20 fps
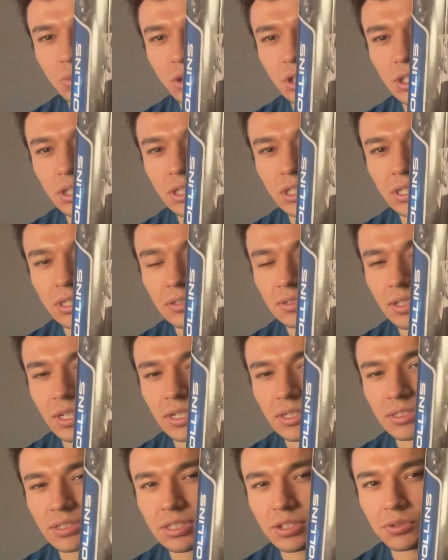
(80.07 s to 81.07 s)
one is
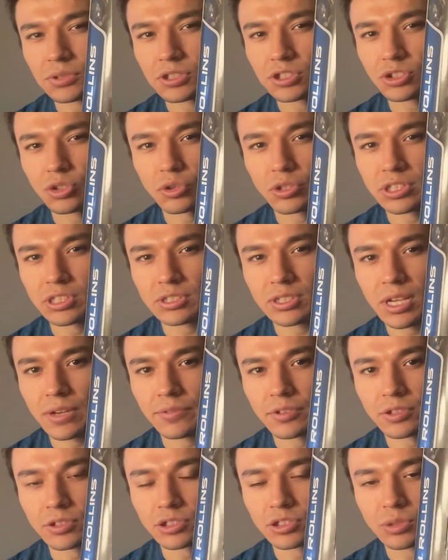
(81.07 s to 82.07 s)
like Series
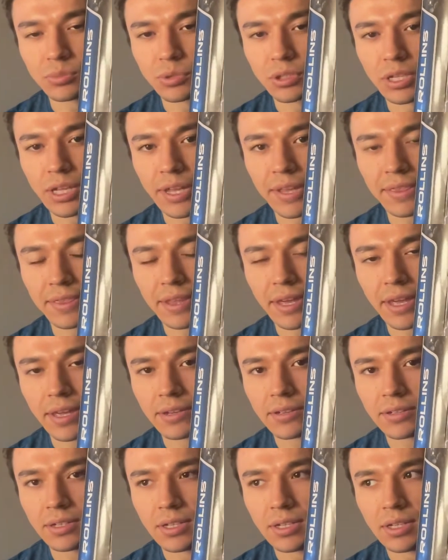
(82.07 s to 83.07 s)
37 or something like
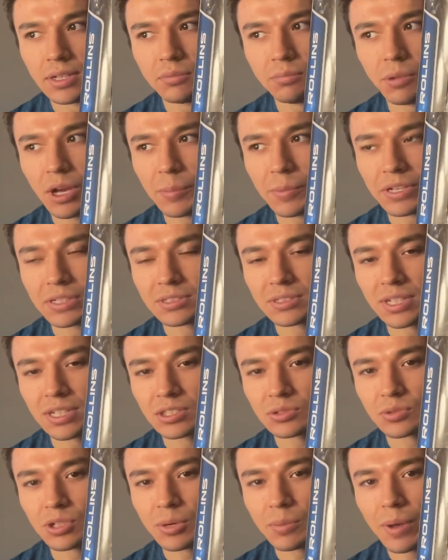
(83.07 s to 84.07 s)
that. Might be his
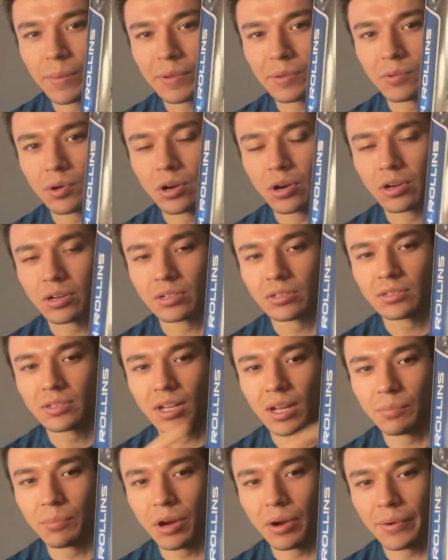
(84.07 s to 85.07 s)
next one. I might be wrong.
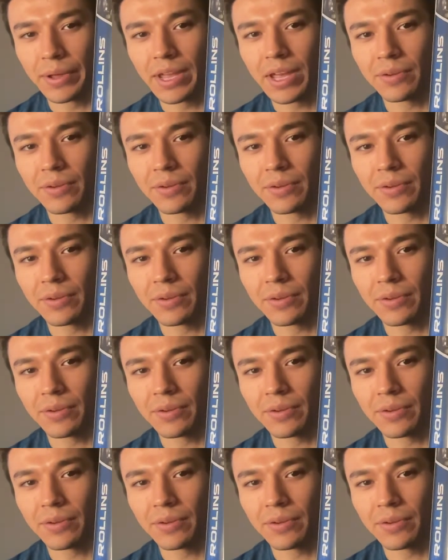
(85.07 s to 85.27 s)
I'll probably